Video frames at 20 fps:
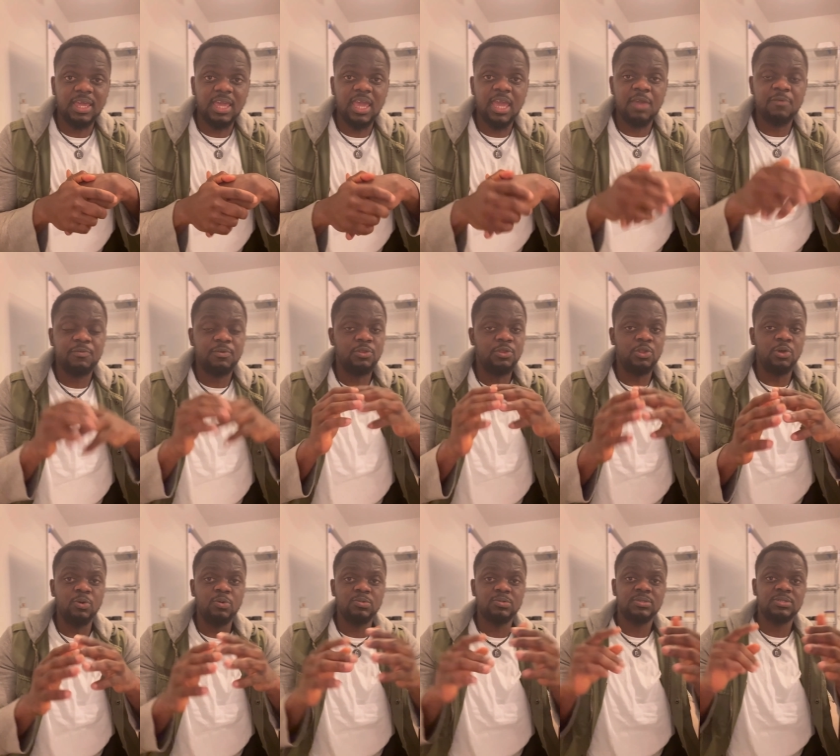if you
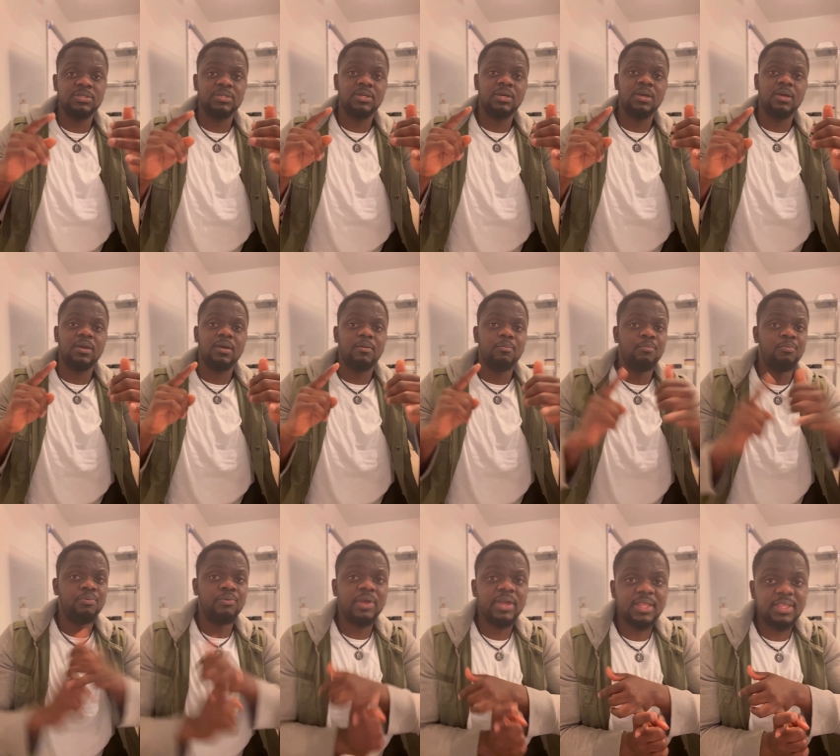don't
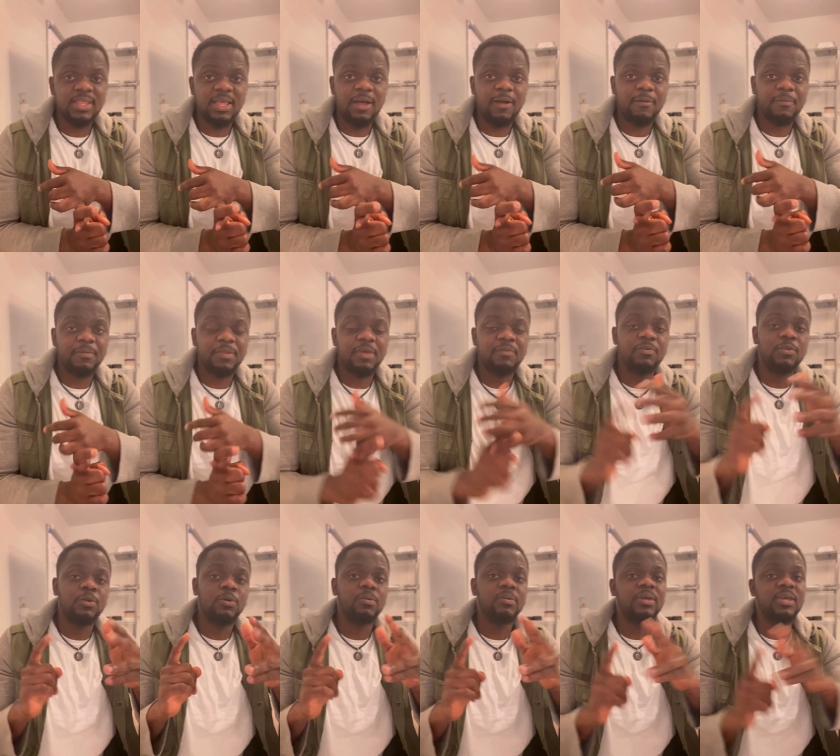break down, if you
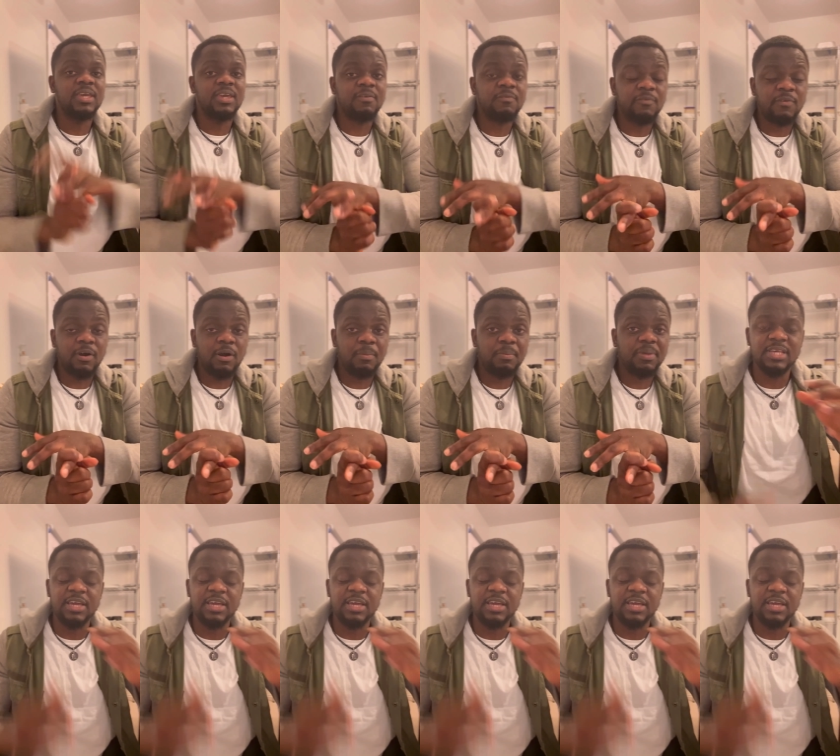don't give up,